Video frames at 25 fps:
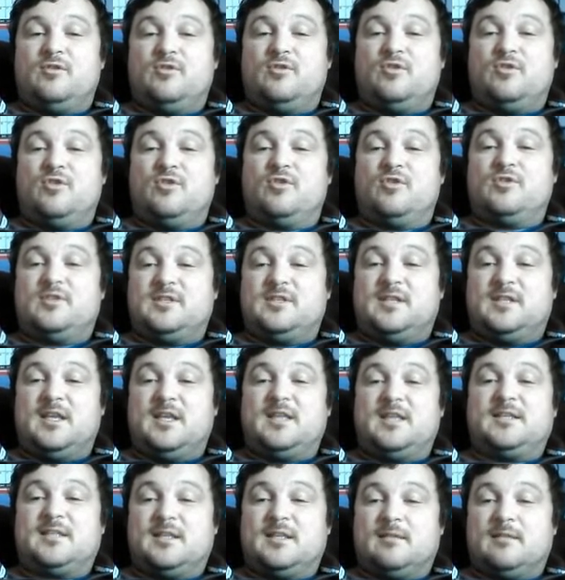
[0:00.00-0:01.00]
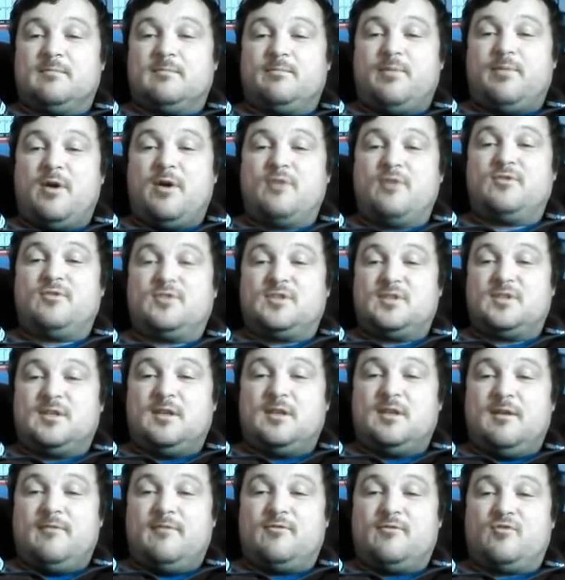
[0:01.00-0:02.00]
good, decent posts
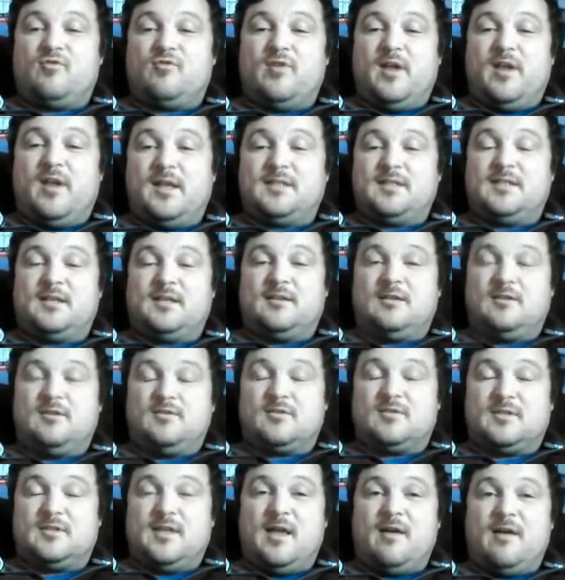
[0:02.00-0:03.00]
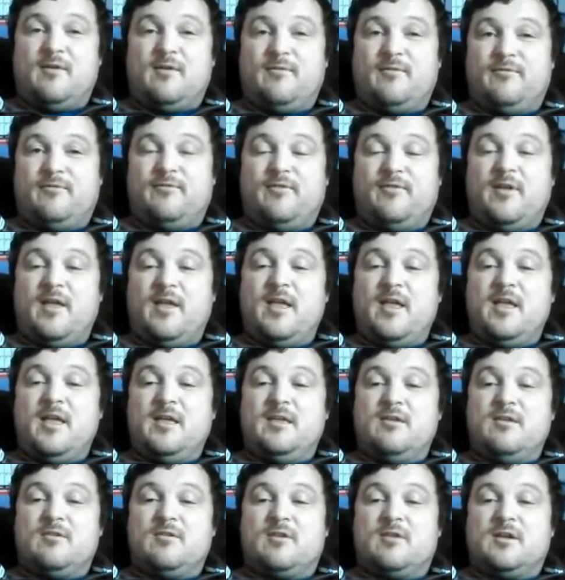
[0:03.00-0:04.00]
that you've created yourself,
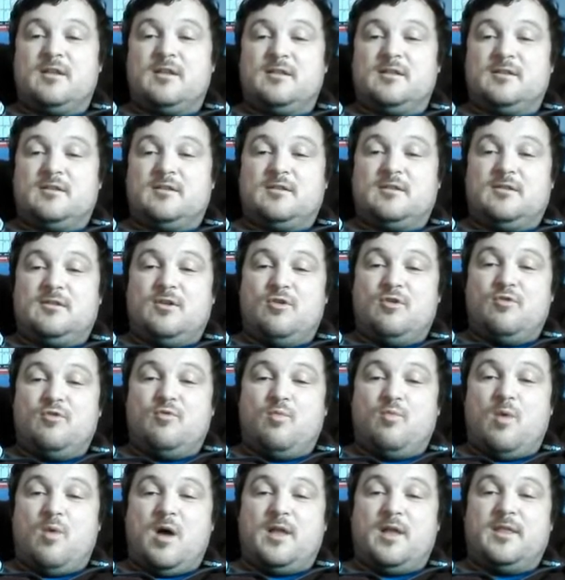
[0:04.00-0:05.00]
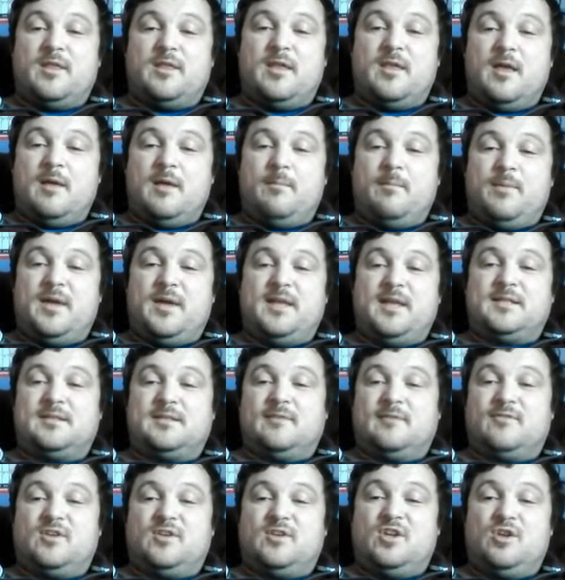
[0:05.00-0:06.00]
you can do one piece
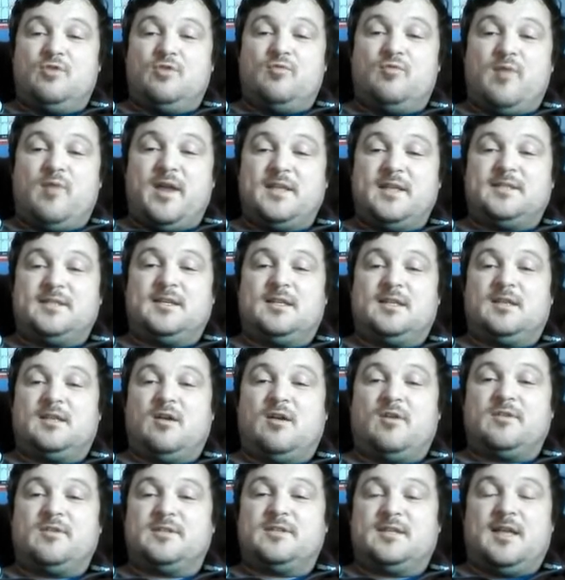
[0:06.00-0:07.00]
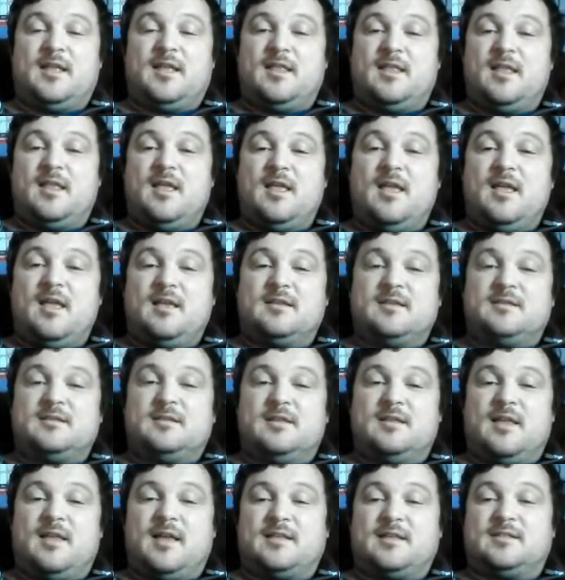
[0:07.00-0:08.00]
of curated content.
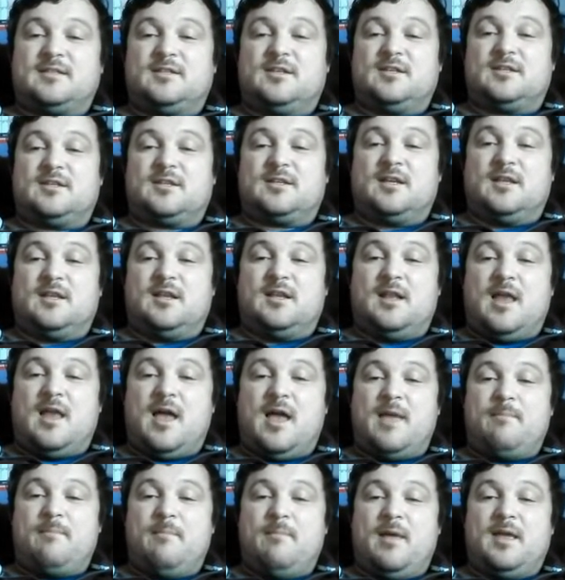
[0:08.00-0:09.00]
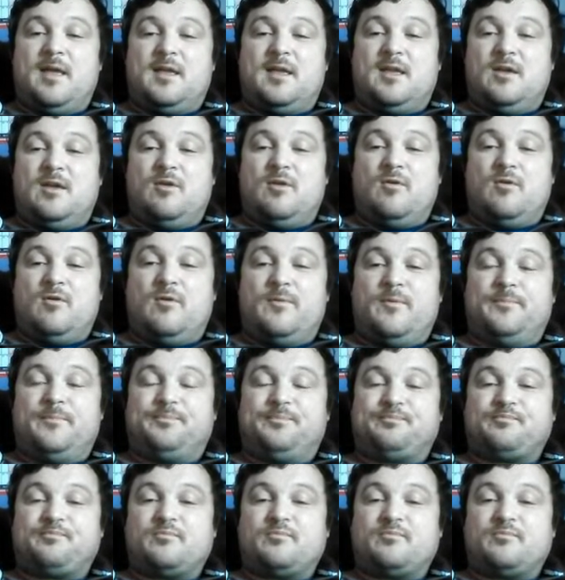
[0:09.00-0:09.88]
So that's just going to like make your